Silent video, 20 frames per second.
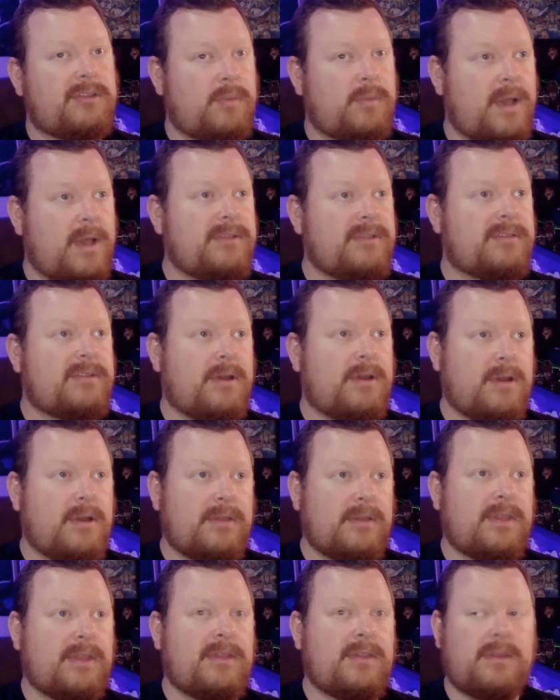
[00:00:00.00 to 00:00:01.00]
White Star,
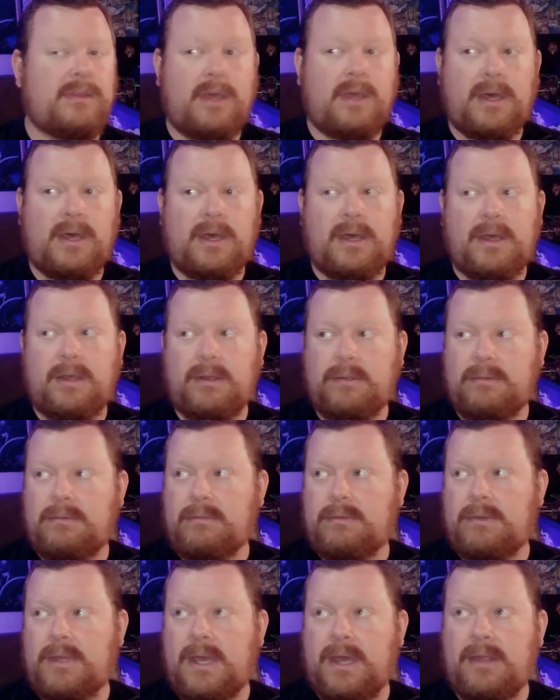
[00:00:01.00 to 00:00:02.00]
and then
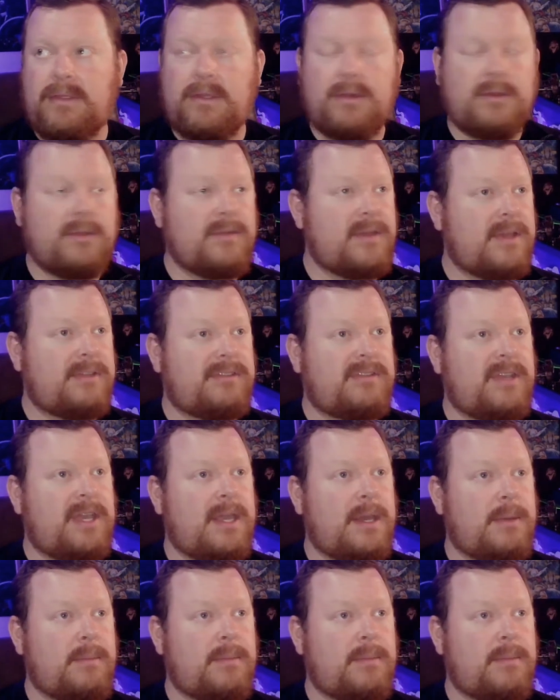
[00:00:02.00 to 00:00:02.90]
yeah, then you got Sam.